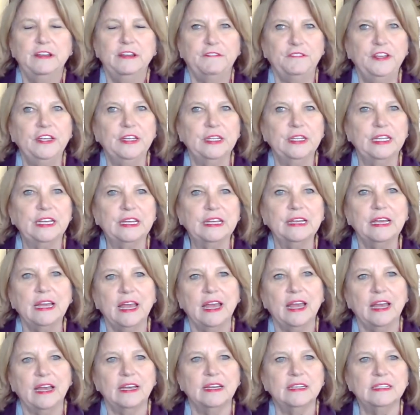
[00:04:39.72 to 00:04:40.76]
Feeling.
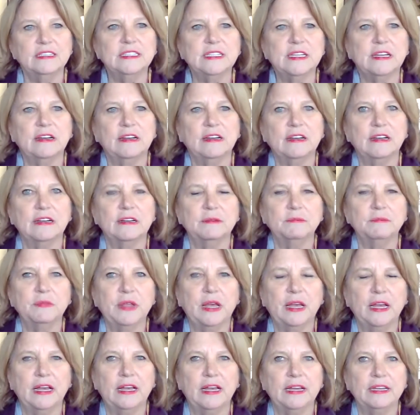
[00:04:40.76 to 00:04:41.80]
And
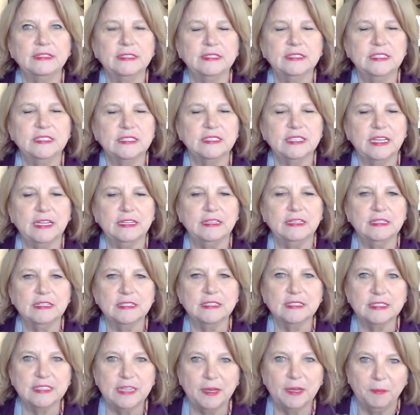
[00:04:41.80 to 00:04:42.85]
I decided to
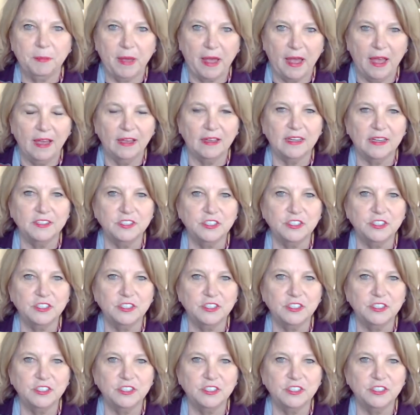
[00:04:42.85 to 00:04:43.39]
step back.